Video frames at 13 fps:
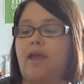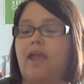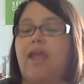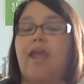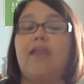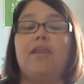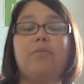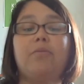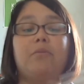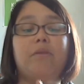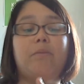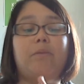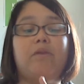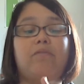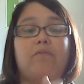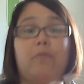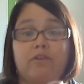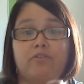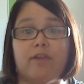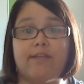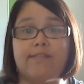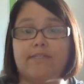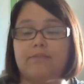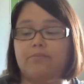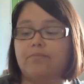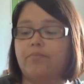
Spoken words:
I ended up only being for one dress.